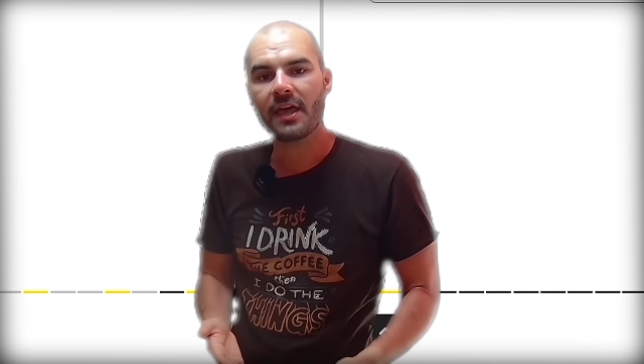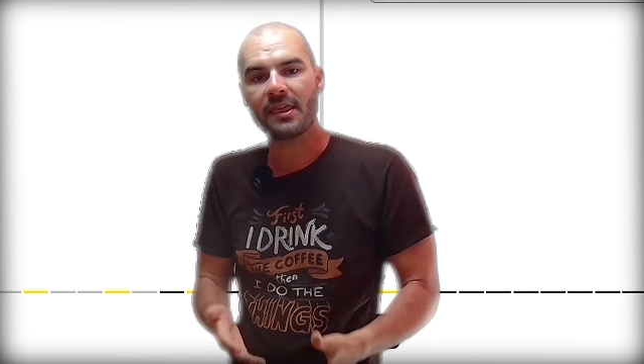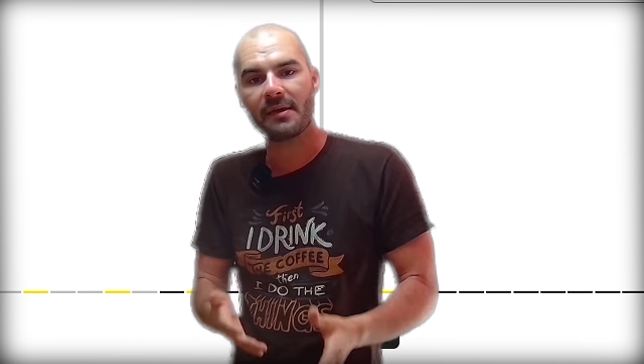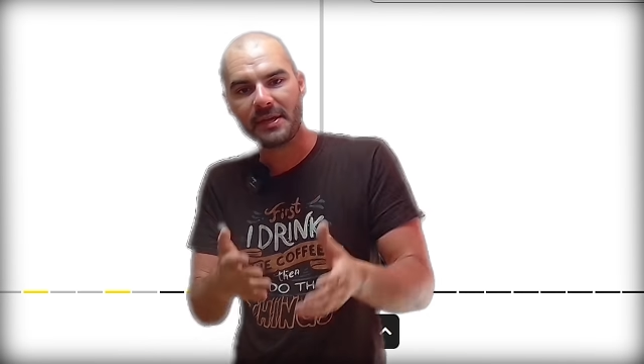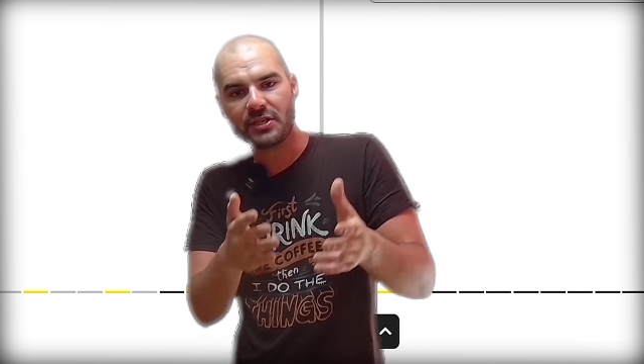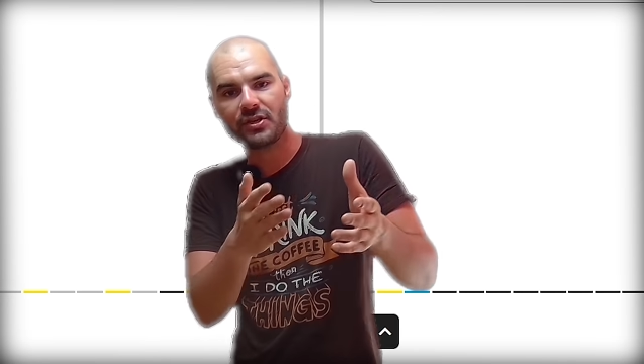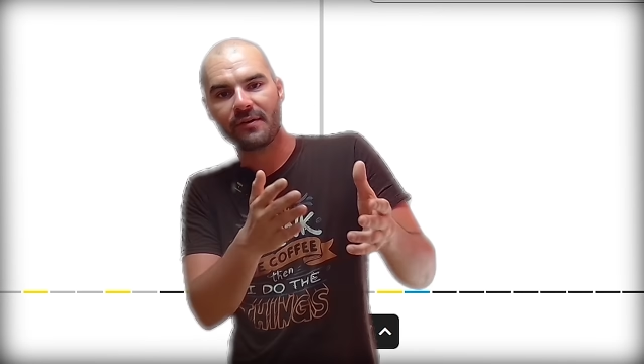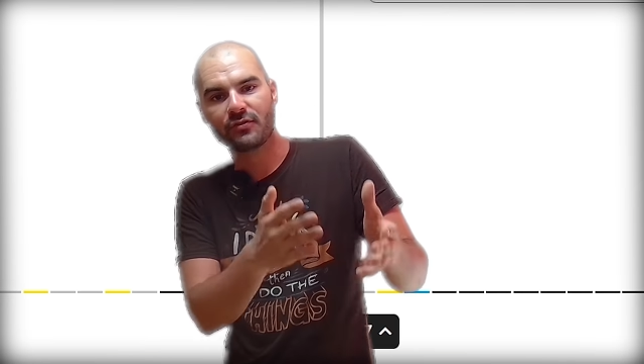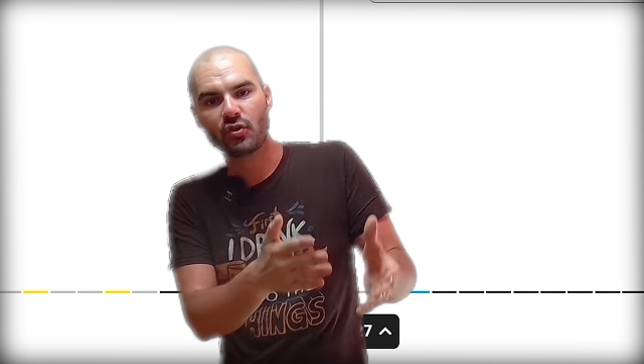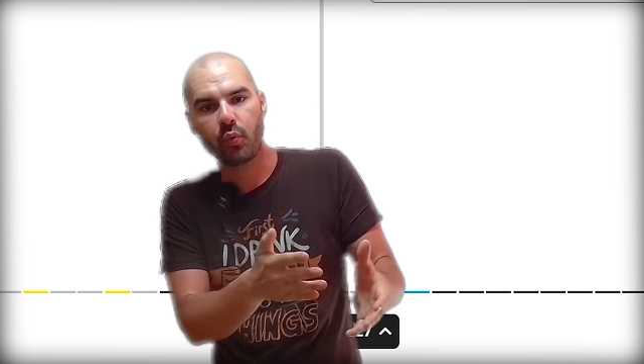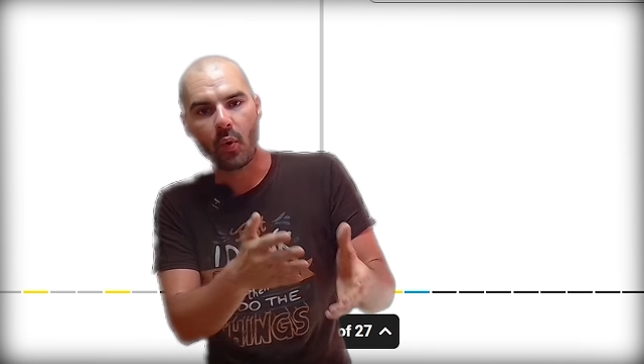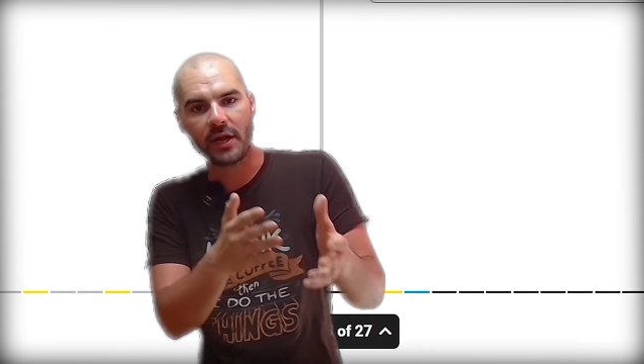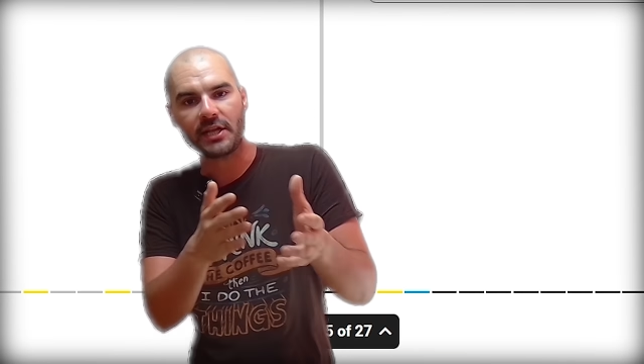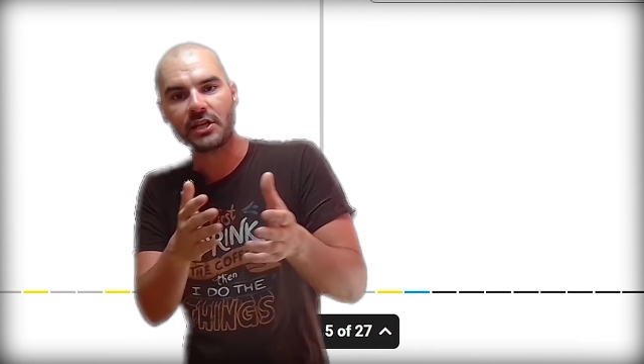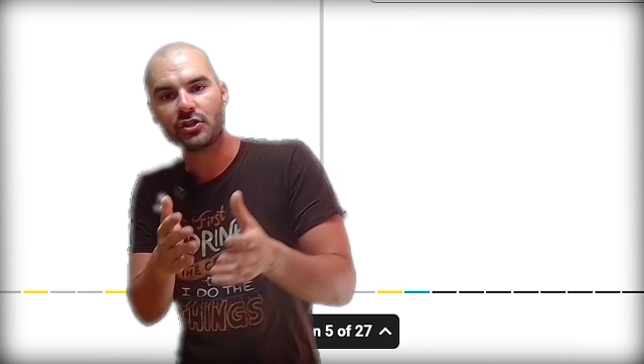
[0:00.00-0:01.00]
that means you have
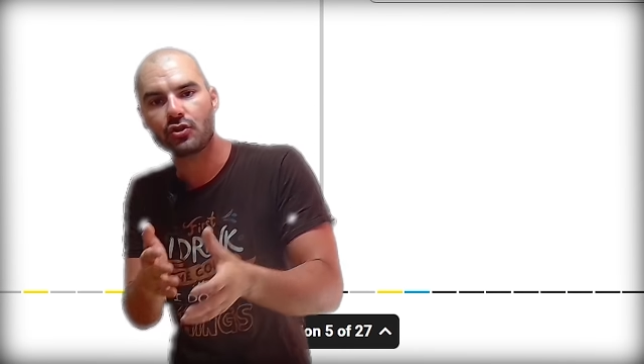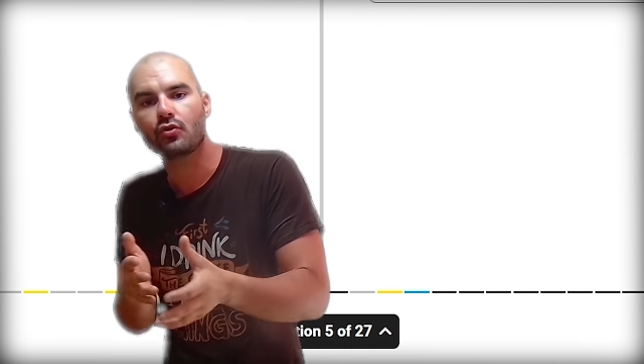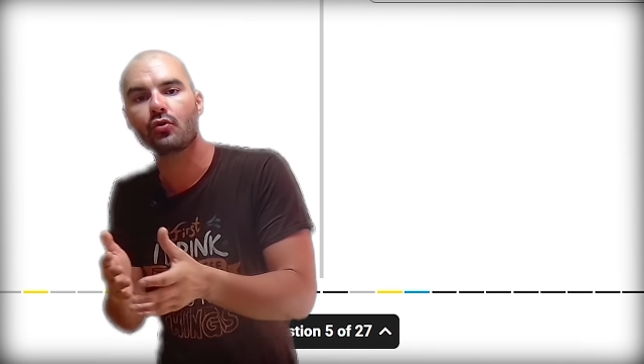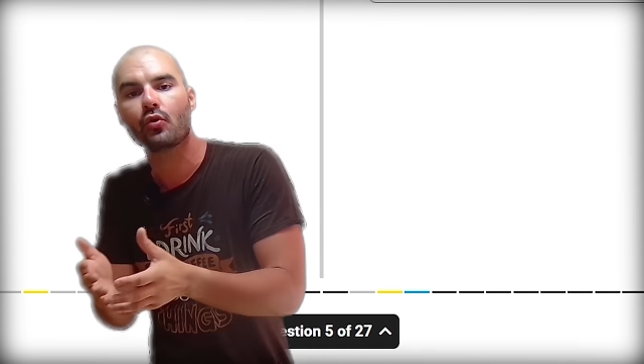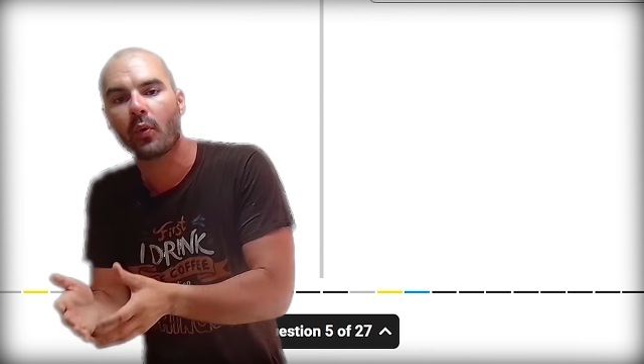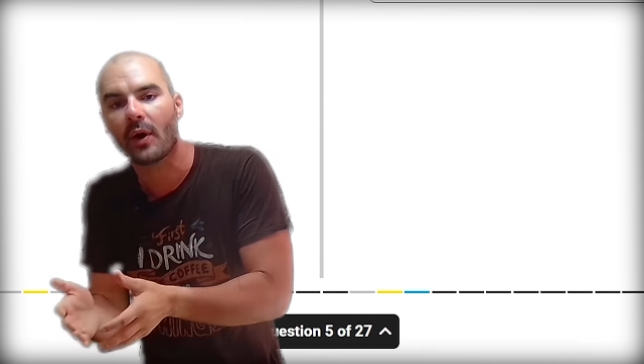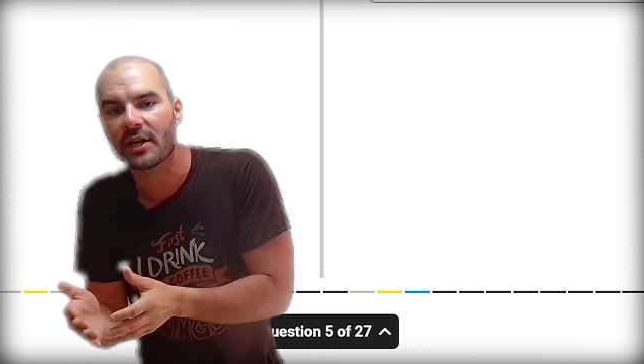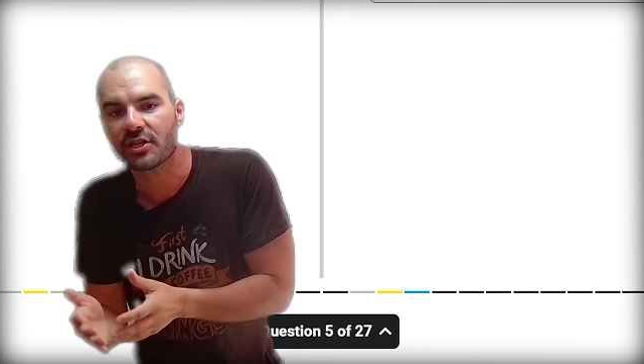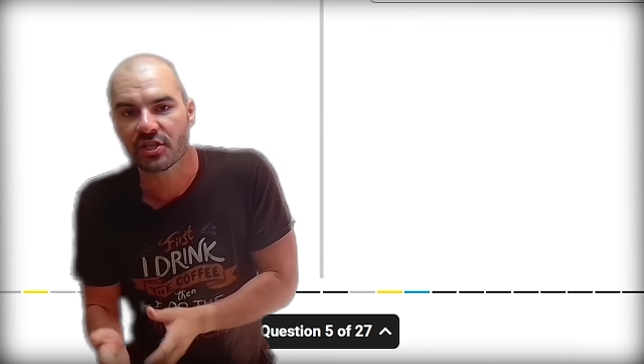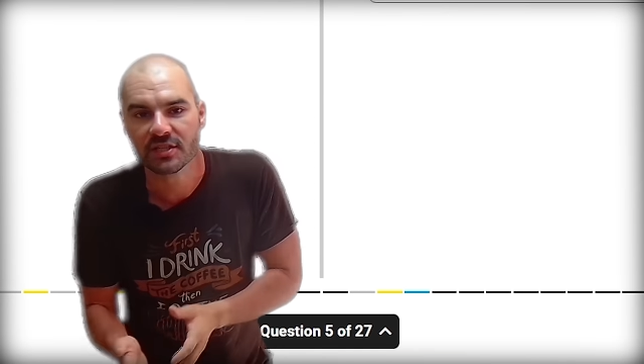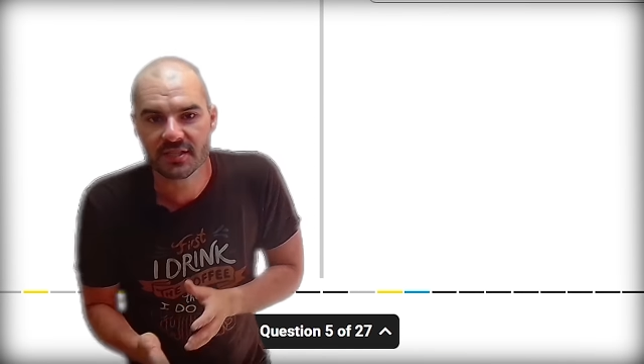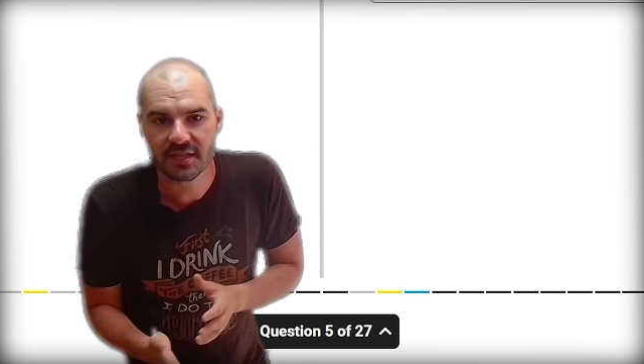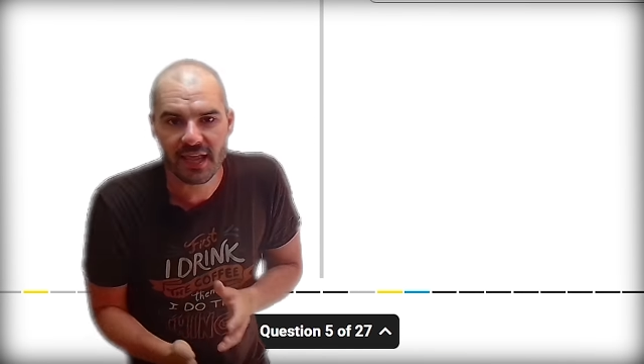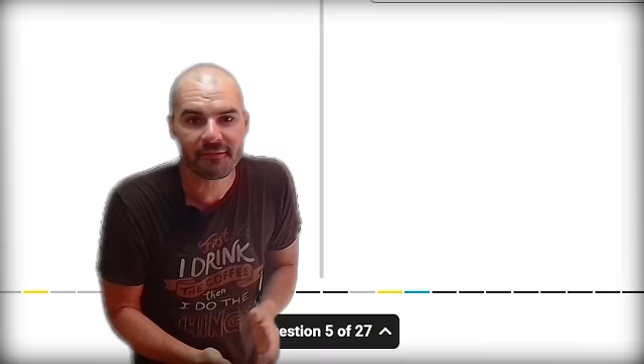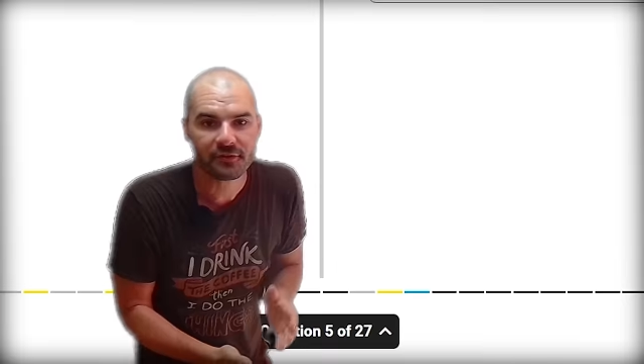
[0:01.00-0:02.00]
22 questions
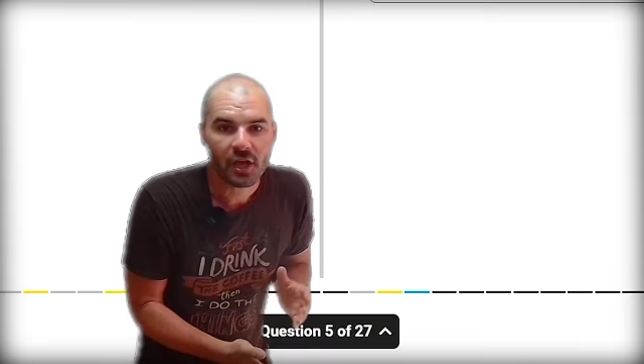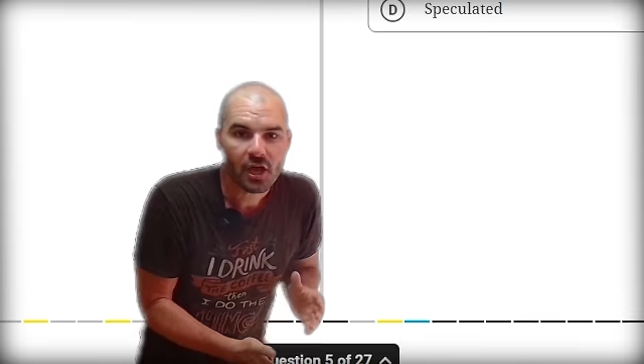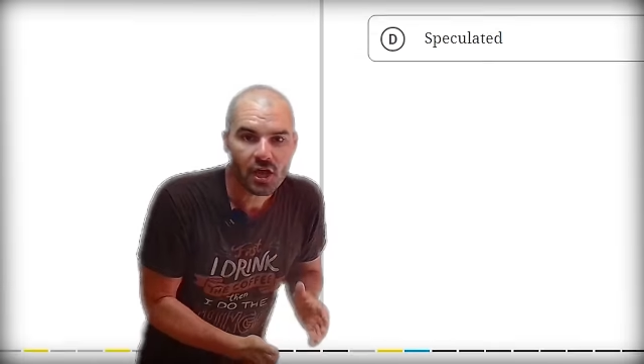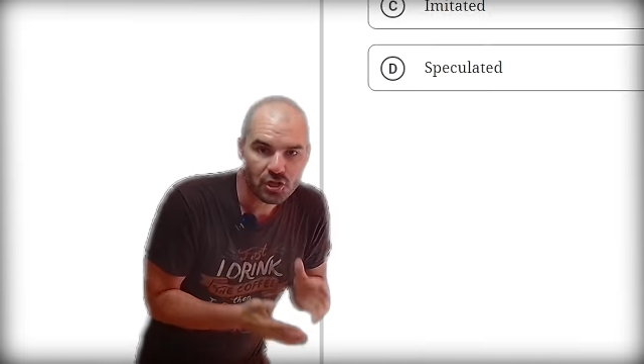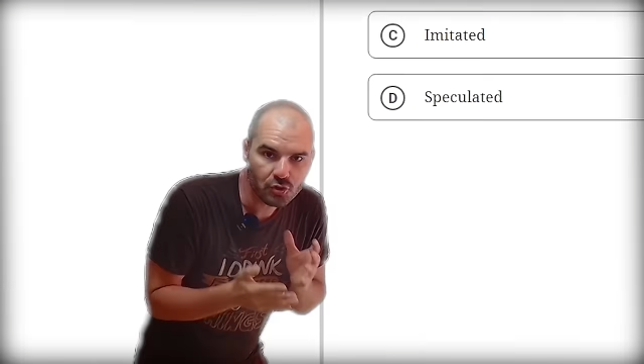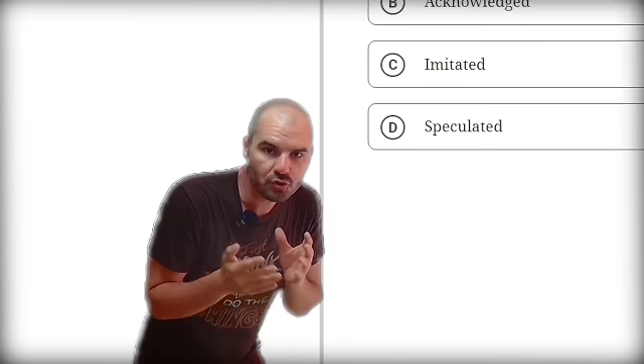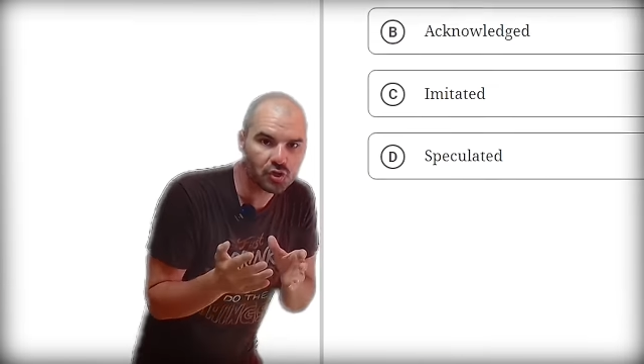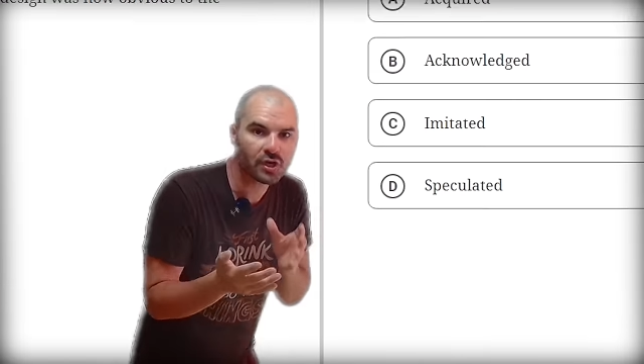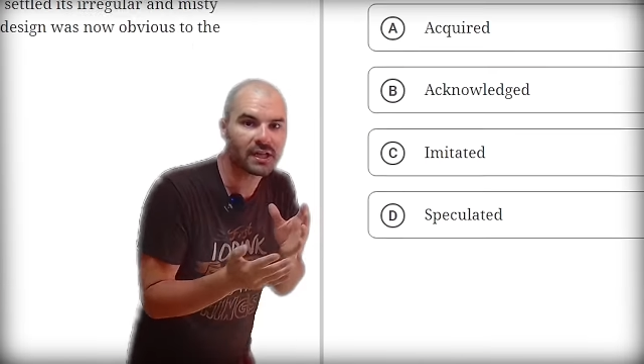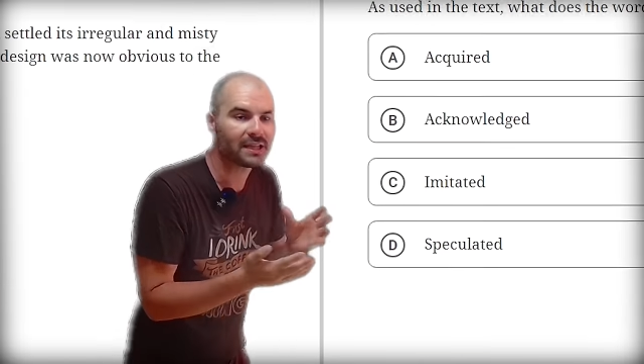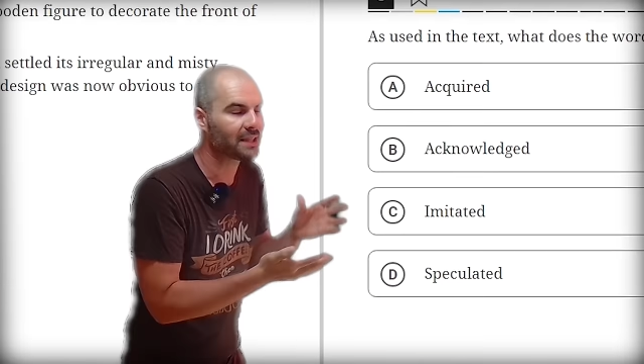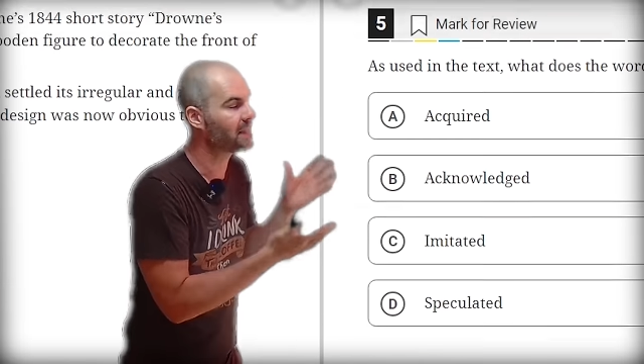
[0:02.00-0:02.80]
left. You should at